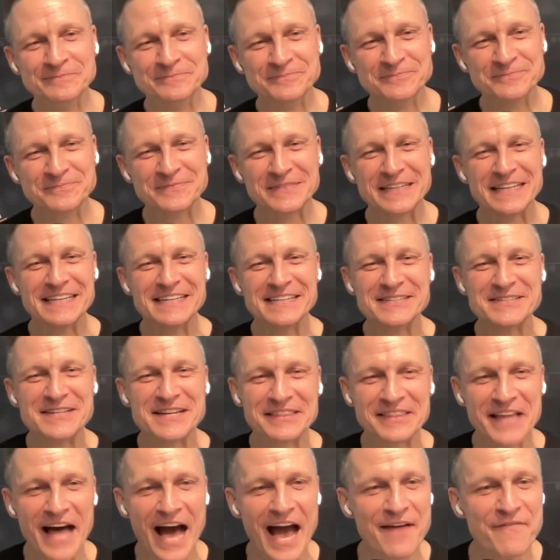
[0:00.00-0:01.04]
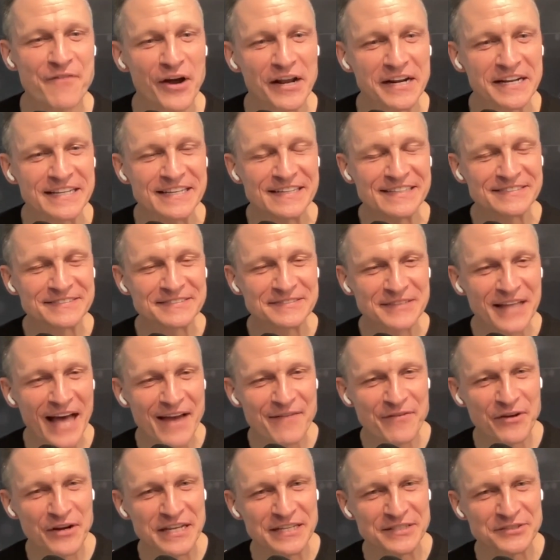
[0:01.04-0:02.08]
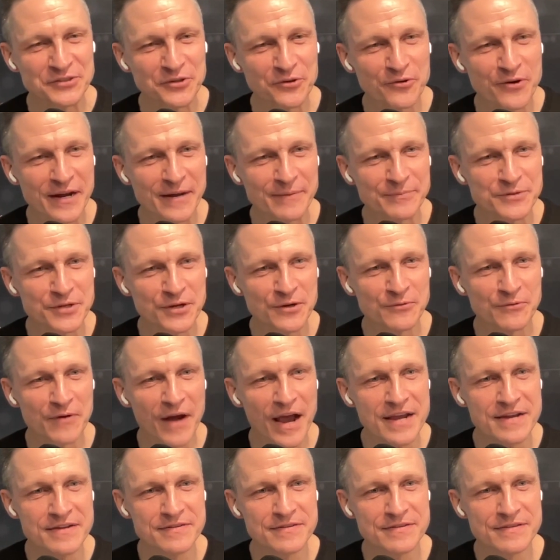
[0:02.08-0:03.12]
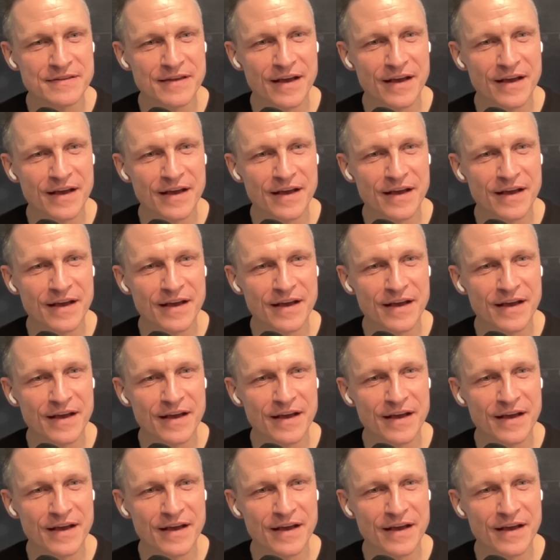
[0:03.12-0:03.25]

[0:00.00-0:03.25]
Live on Instagram too, right?